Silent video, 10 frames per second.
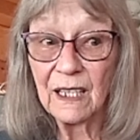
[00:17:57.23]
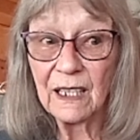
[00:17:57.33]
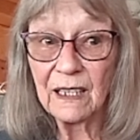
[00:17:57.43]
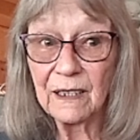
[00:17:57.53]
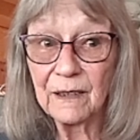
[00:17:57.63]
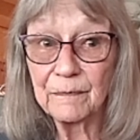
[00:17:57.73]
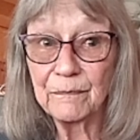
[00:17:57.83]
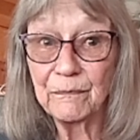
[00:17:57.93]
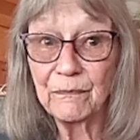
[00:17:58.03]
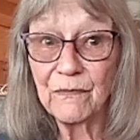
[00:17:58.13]
Uh,
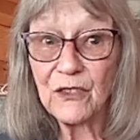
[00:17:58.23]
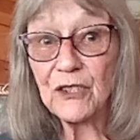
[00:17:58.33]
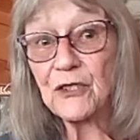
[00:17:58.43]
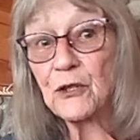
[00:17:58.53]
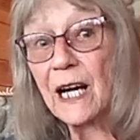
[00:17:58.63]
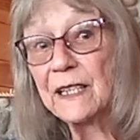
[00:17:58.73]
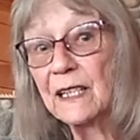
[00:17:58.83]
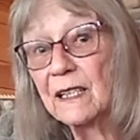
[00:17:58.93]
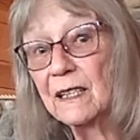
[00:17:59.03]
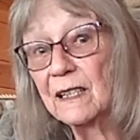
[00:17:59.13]
just try
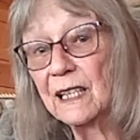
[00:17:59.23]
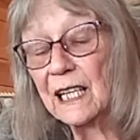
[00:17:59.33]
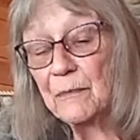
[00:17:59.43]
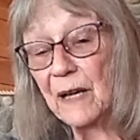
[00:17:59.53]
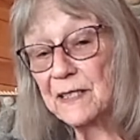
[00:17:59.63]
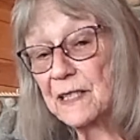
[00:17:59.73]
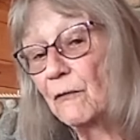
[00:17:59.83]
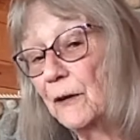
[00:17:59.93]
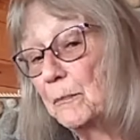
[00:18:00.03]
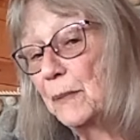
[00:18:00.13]
to keep myself
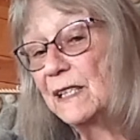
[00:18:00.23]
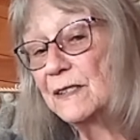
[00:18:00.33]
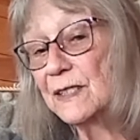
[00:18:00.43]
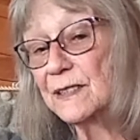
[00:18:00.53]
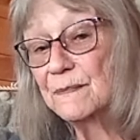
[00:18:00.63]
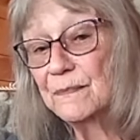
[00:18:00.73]
at peace.